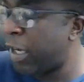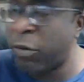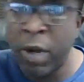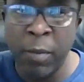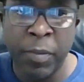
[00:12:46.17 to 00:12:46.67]
and
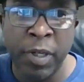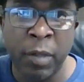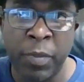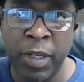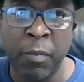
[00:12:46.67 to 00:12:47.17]
ramping
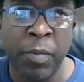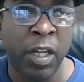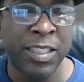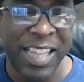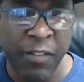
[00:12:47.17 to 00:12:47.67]
up in that
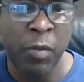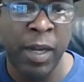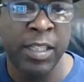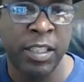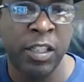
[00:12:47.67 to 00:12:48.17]
because
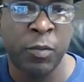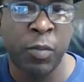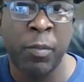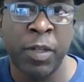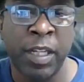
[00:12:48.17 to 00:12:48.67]
everybody sells
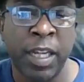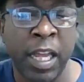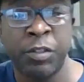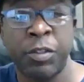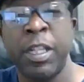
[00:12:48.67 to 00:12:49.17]
property and
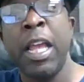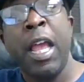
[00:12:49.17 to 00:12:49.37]
casualty.